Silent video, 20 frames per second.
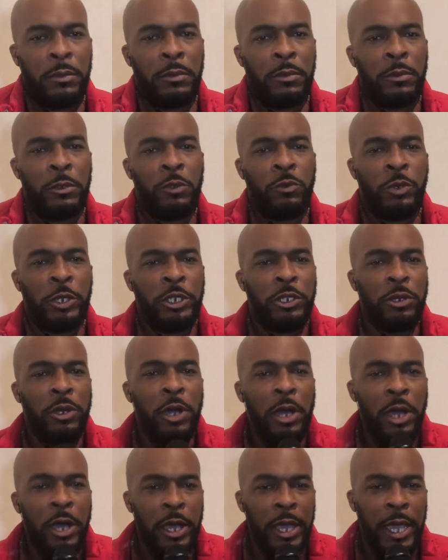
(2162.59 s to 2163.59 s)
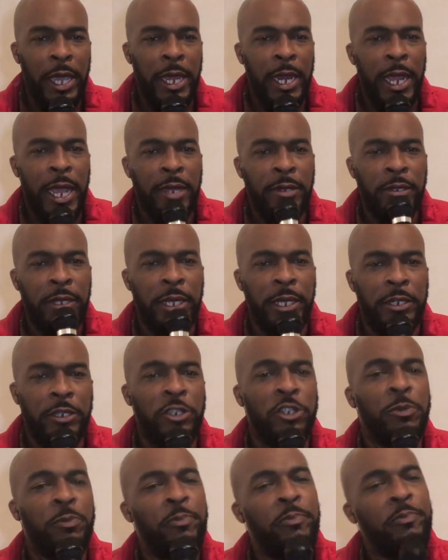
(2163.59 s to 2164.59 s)
That's what your hard-headed ass get,
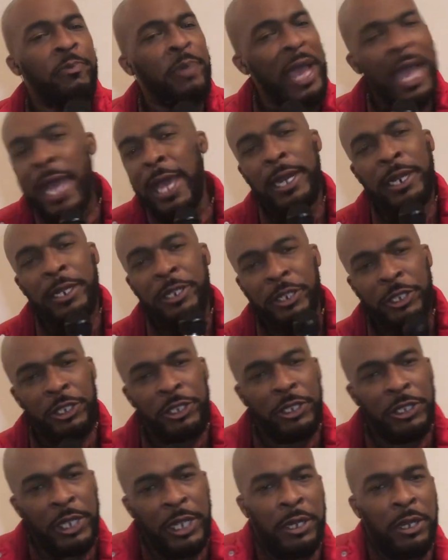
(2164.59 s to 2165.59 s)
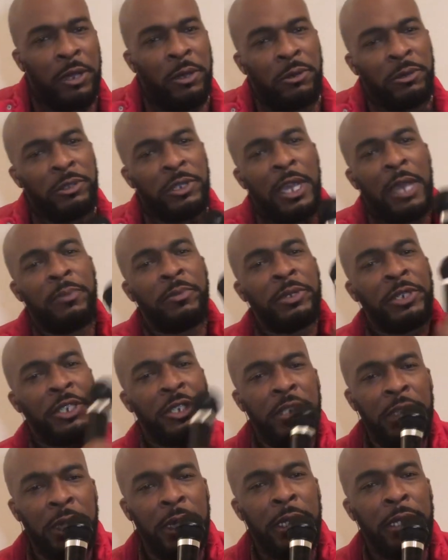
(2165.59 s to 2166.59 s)
just piling shit on top of
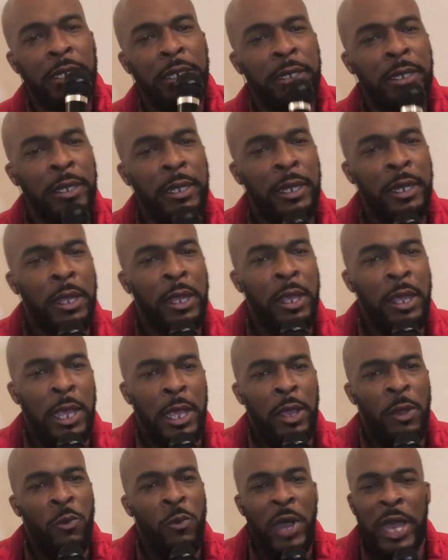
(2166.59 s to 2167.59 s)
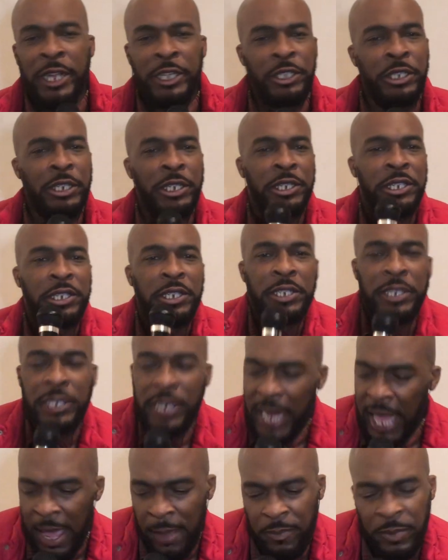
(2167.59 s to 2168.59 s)
shit while she
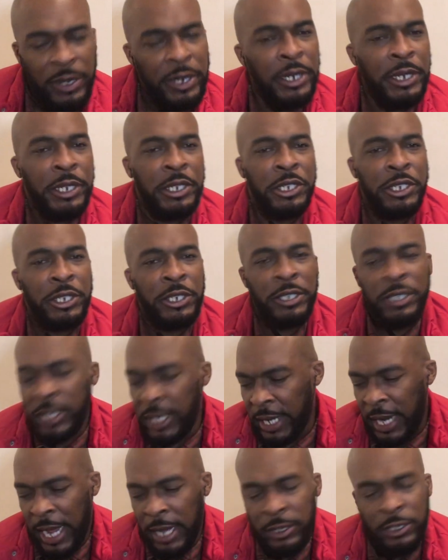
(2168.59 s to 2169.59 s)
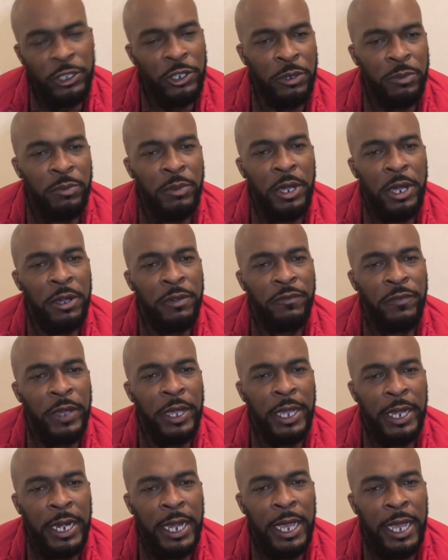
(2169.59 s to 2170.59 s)
slapping the shit out your
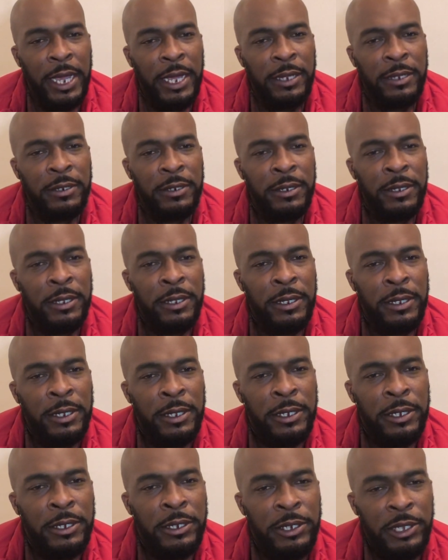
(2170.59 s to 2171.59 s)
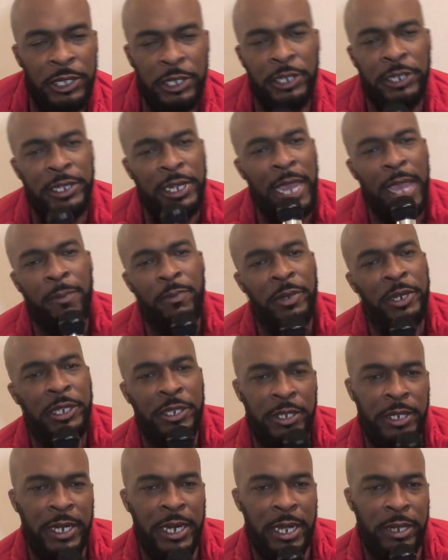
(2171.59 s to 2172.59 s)
motherfucking ass. She slapping the
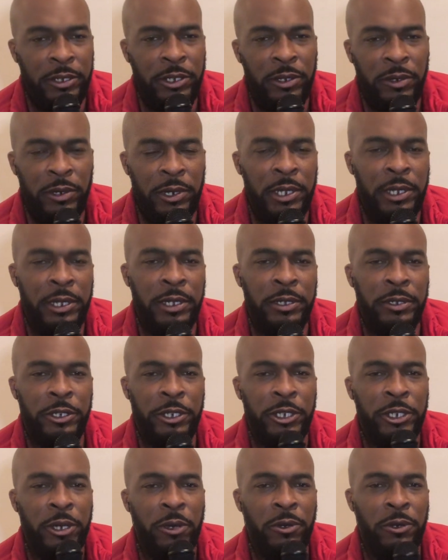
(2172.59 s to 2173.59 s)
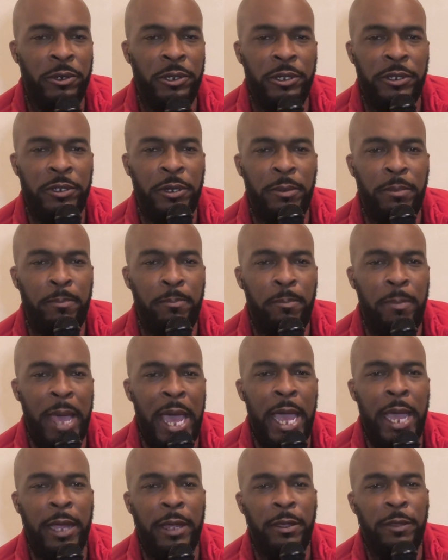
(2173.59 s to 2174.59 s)
shit out your little shoulders and
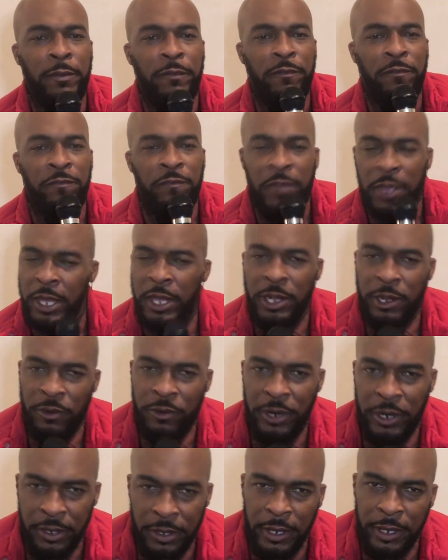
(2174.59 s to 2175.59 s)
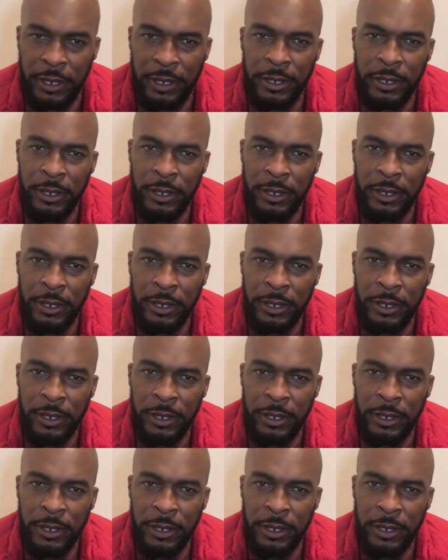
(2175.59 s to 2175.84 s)
back vigorously,